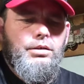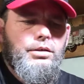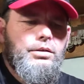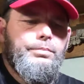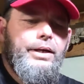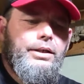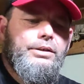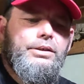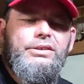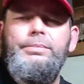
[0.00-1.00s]

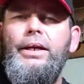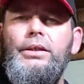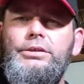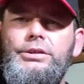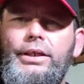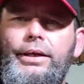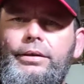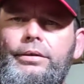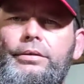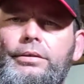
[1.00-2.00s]
It's made in
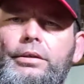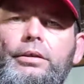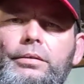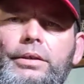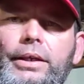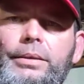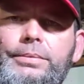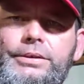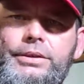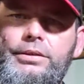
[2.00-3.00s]
China, like
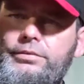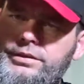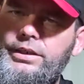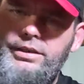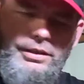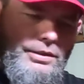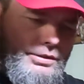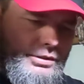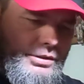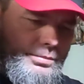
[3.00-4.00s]
90% of anything
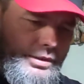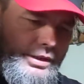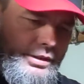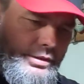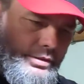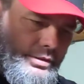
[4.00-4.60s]
else on the planet.